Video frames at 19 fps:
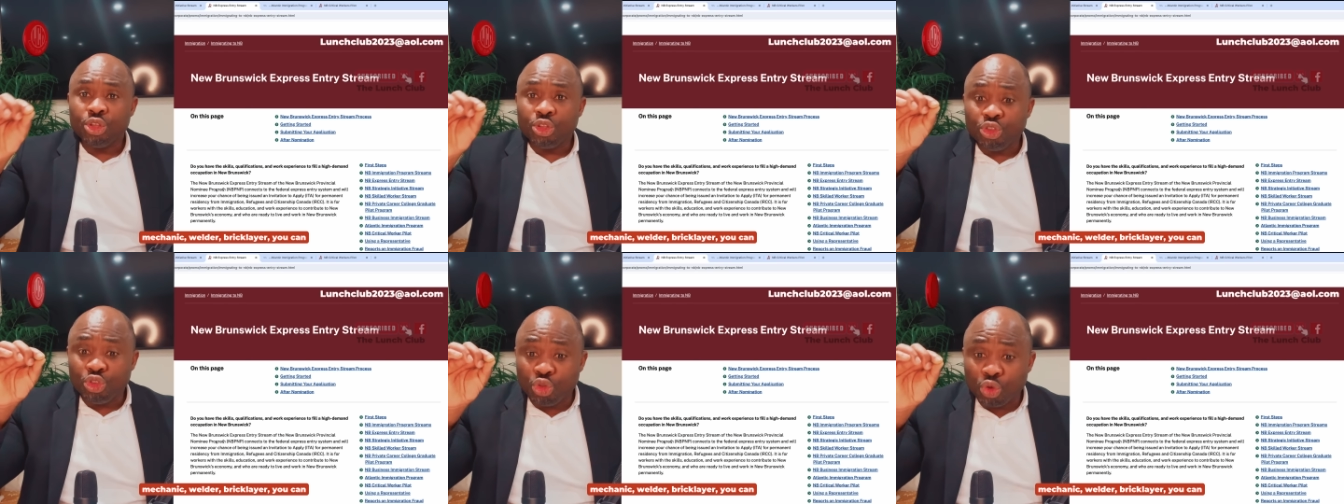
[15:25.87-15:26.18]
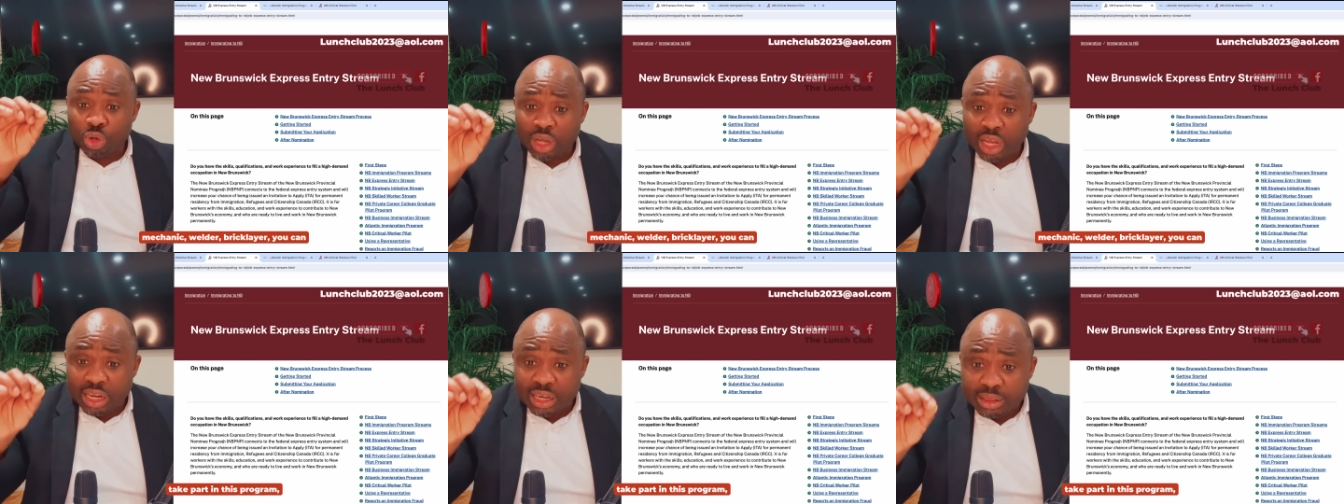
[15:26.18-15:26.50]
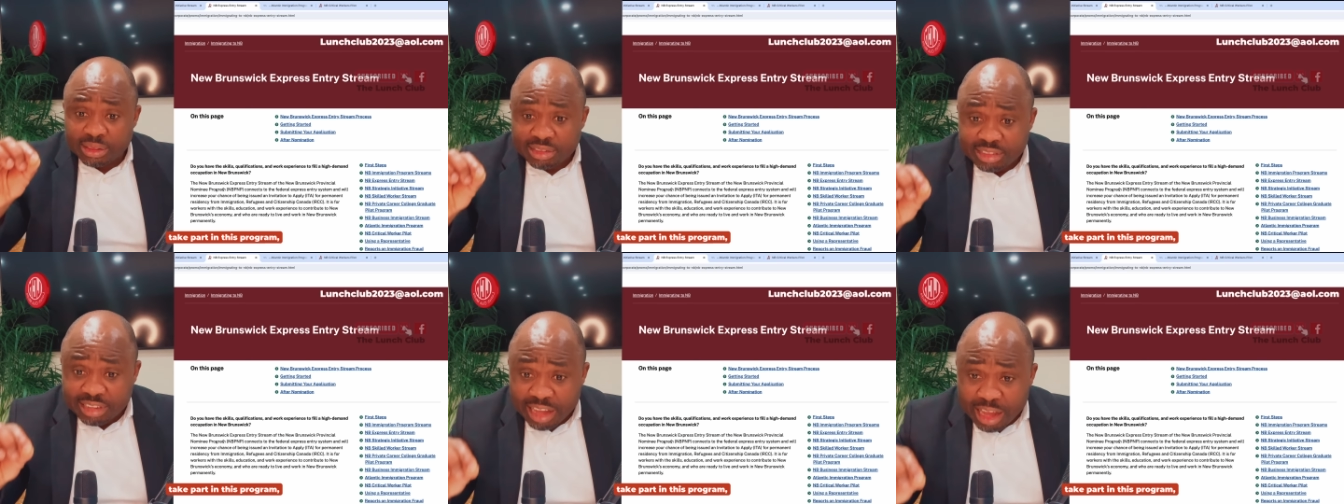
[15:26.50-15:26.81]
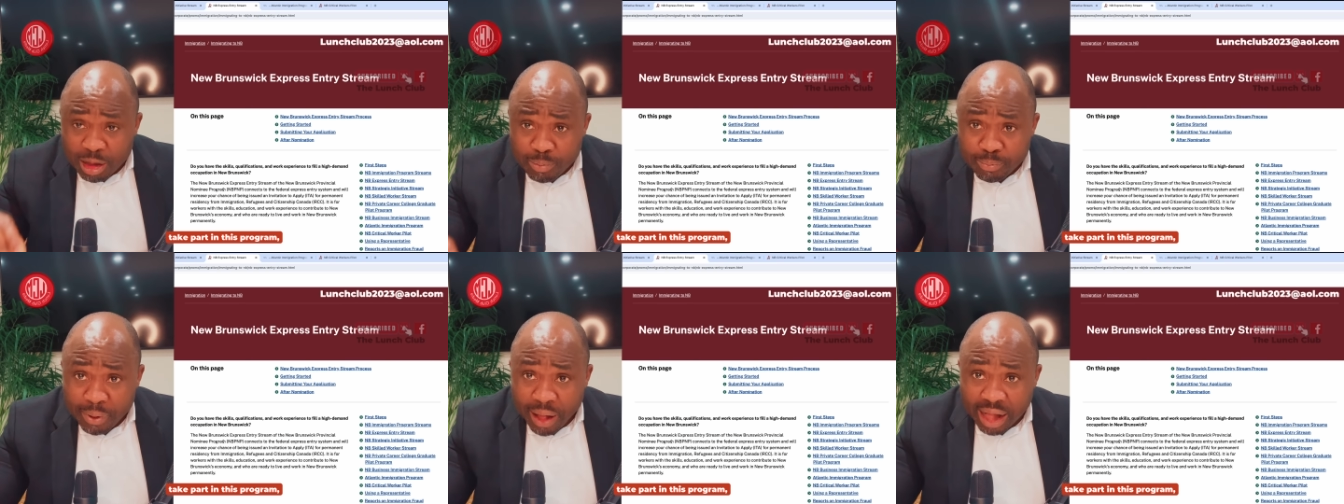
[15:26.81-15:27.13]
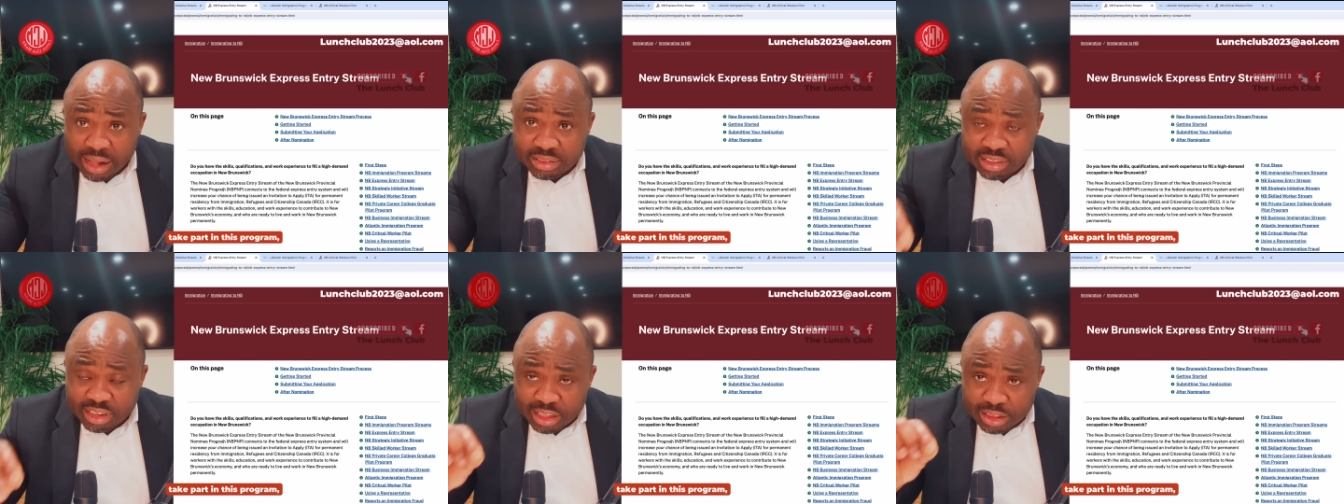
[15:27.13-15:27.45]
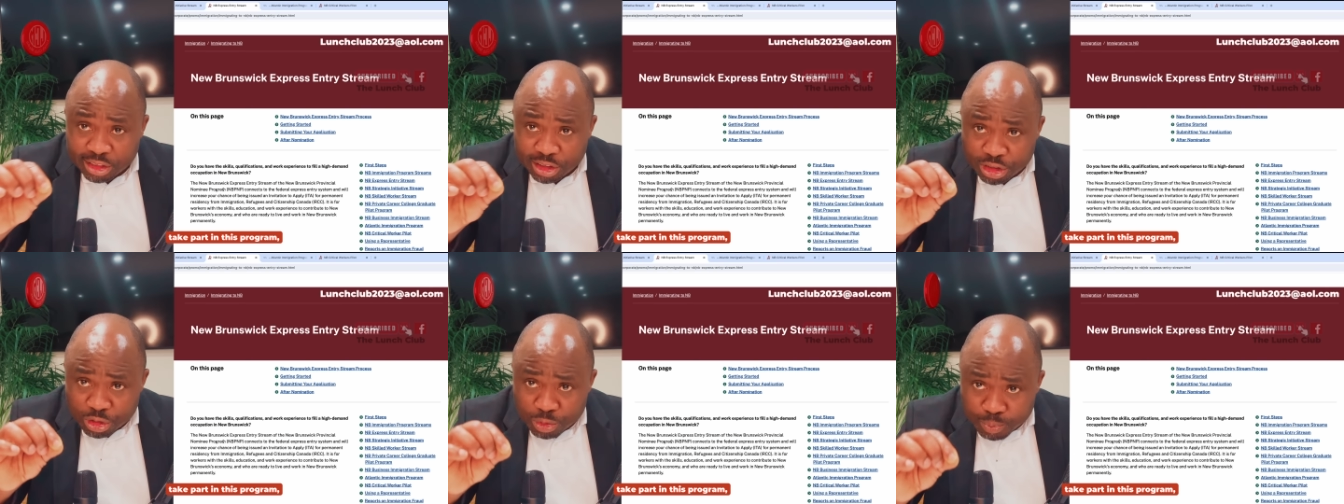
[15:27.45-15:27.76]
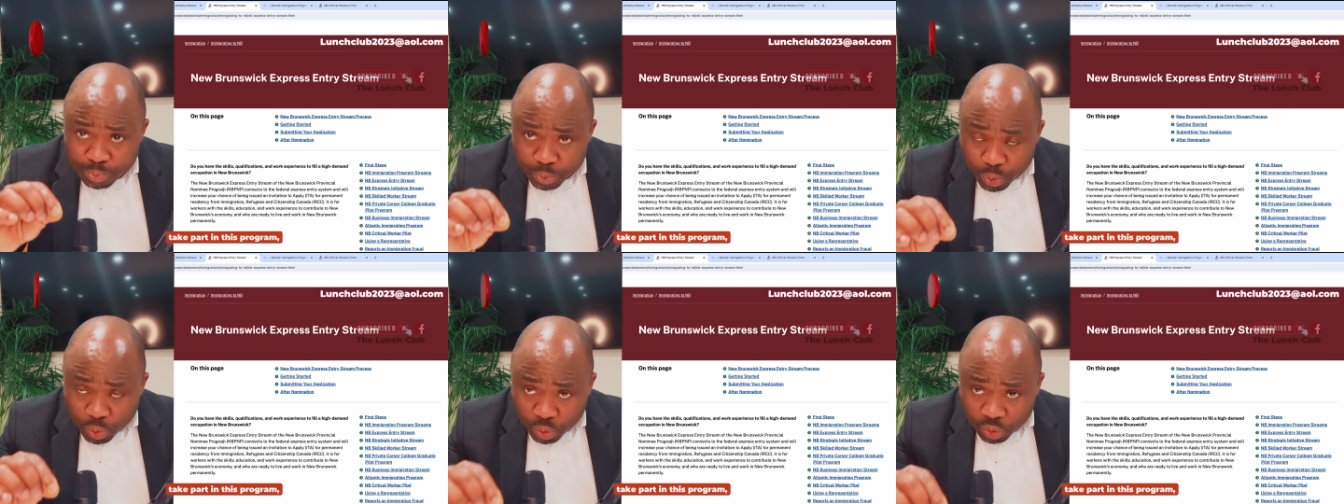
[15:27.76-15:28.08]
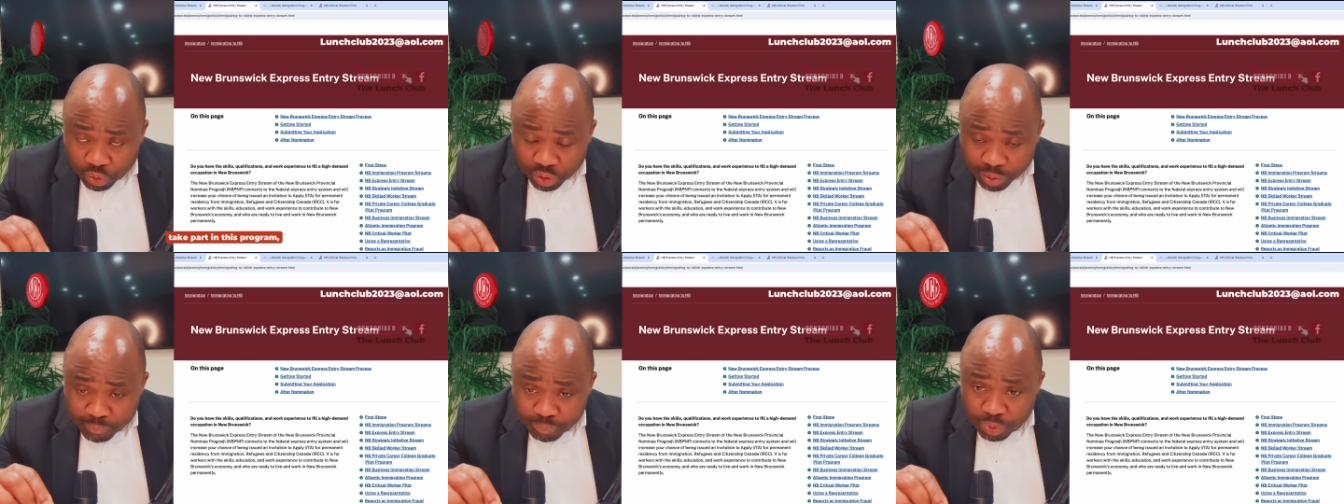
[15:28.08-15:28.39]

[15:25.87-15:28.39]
you can take part in this program,